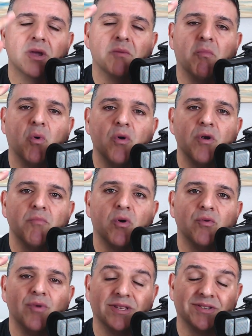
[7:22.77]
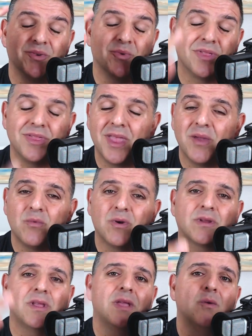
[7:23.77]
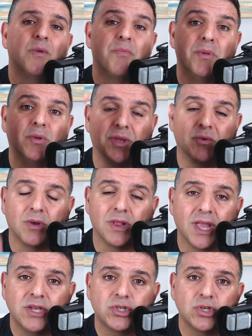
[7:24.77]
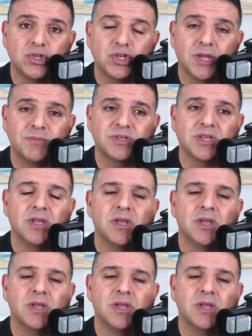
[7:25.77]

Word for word: more and more resonant with networking, with building relationships,